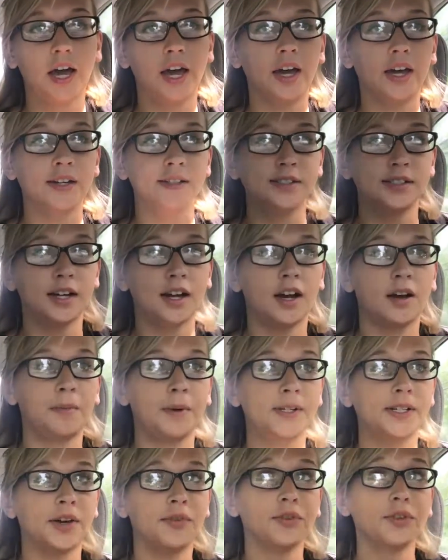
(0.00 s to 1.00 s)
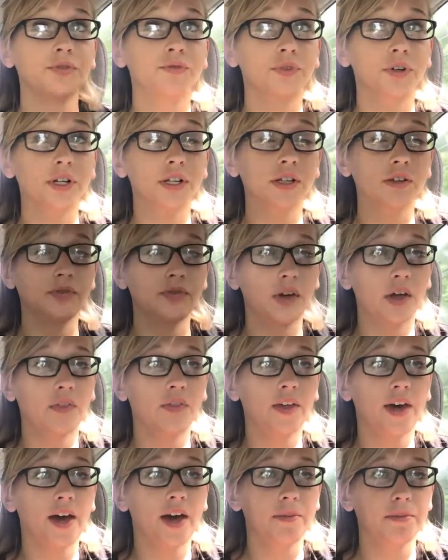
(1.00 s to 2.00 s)
And I definitely really
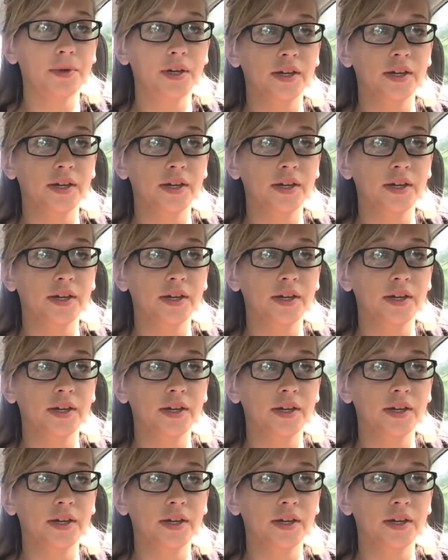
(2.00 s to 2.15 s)
felt that,